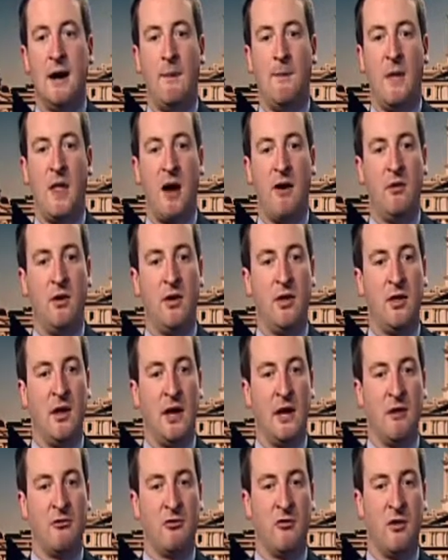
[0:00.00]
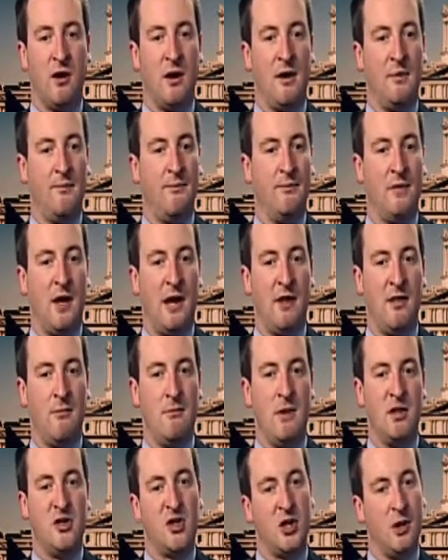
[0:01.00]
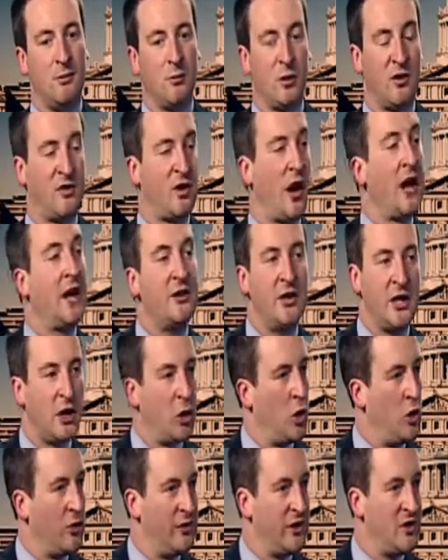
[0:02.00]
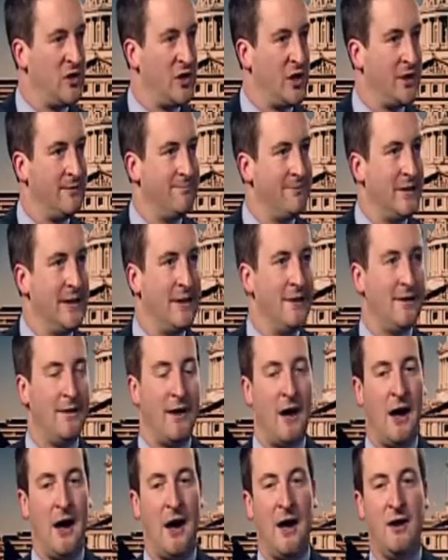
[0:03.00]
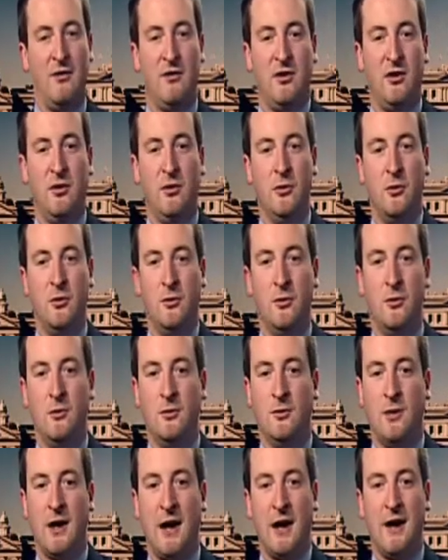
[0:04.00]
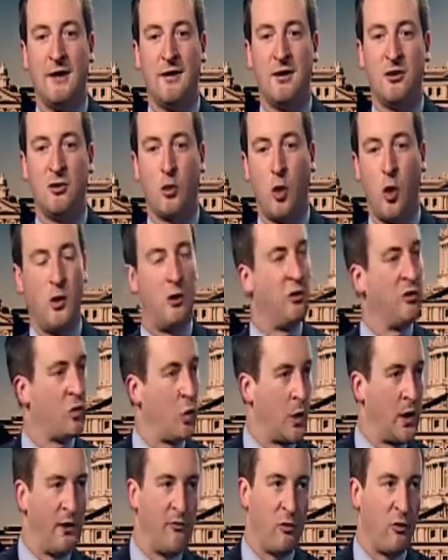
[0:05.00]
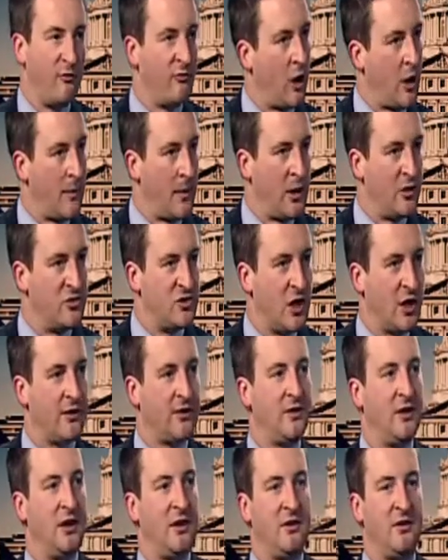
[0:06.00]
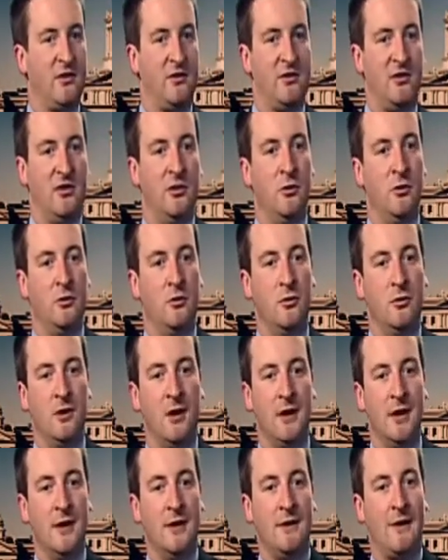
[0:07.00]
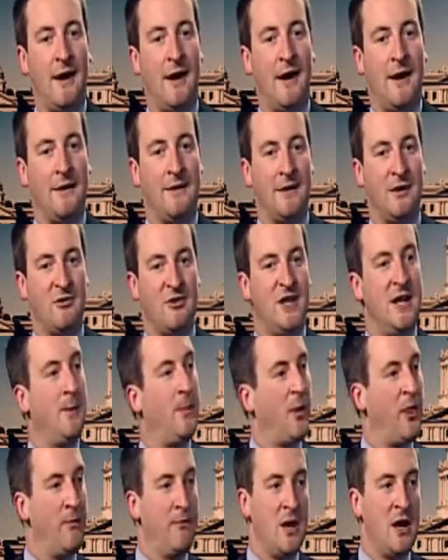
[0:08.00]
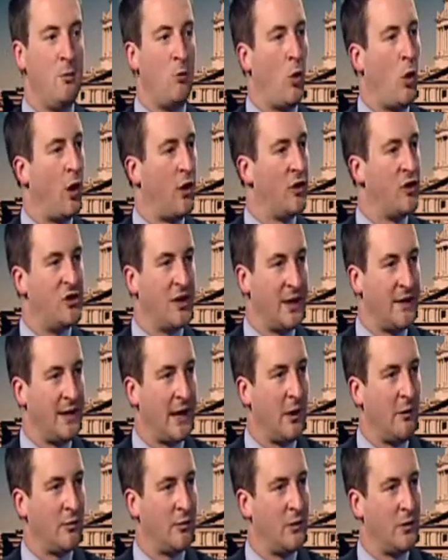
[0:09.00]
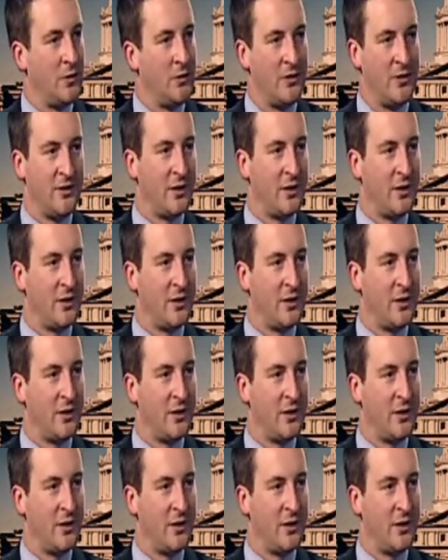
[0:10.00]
everything from the Michigan Recycling Coalition to Detroiters Working for Environmental Justice to Tip of the Mitt Watershed Council is